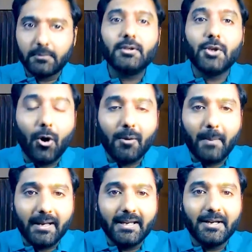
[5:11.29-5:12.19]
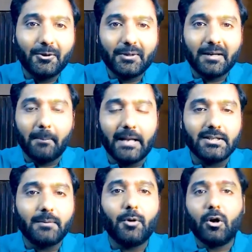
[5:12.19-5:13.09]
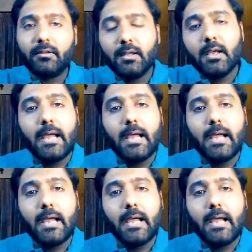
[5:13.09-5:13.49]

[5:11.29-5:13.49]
your money into that magic box